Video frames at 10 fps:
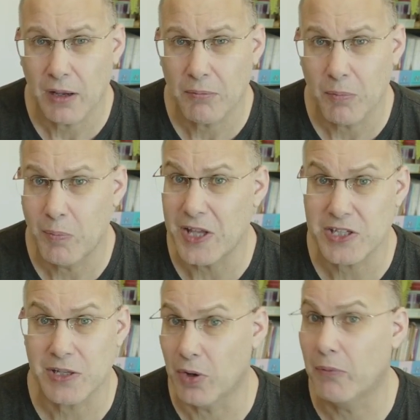That's
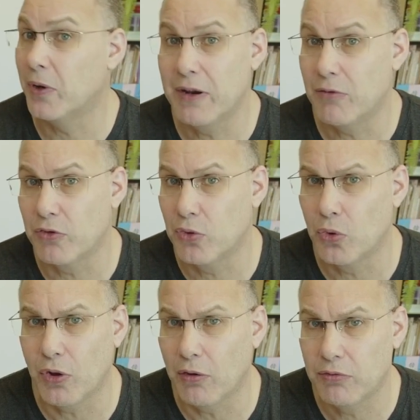something I would never have thought
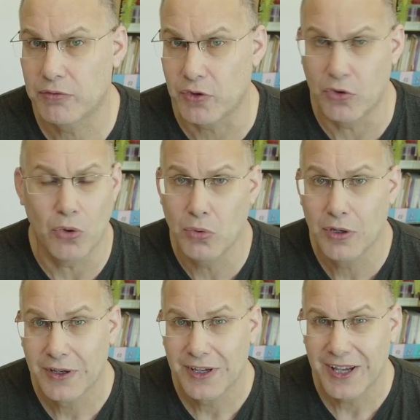of to do
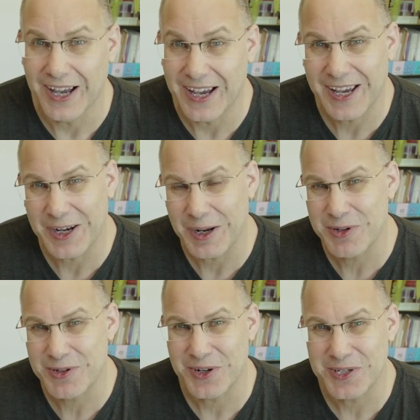had I been
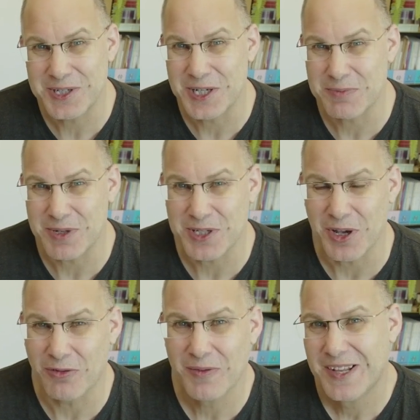trying to teach
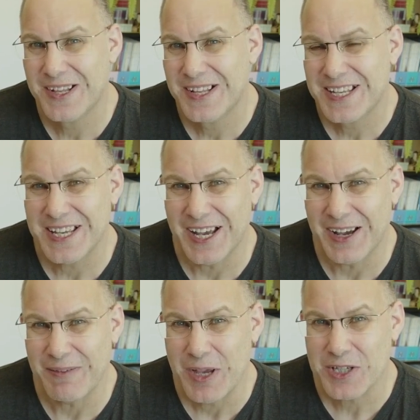myself.
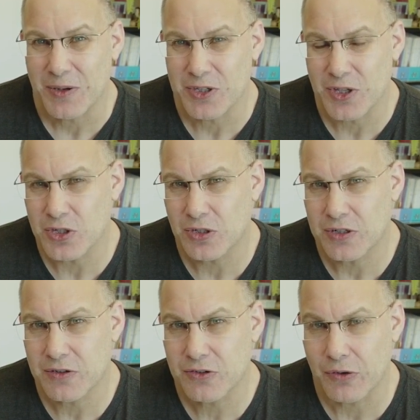So it's those
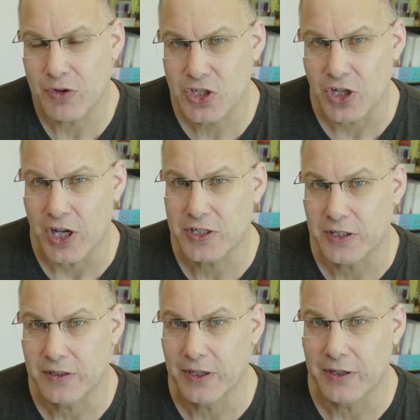kinds of sort of insights
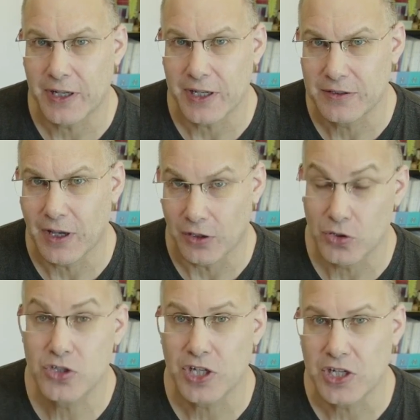that a
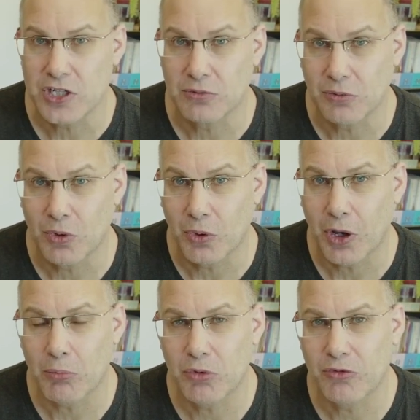good teacher will
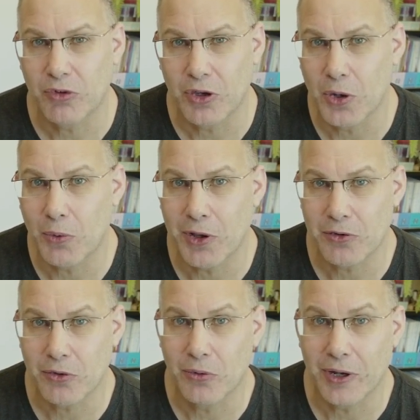help you figure your way
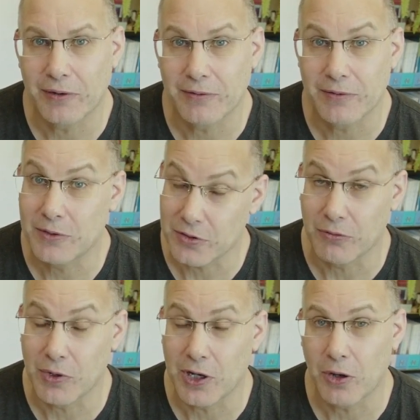through and sort
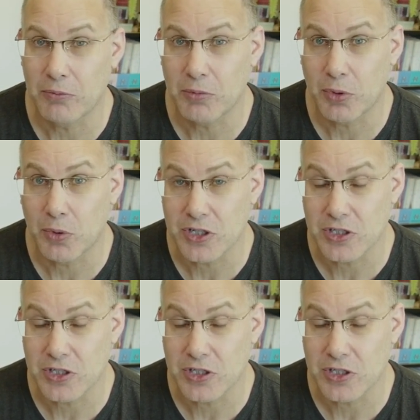of really help you progress.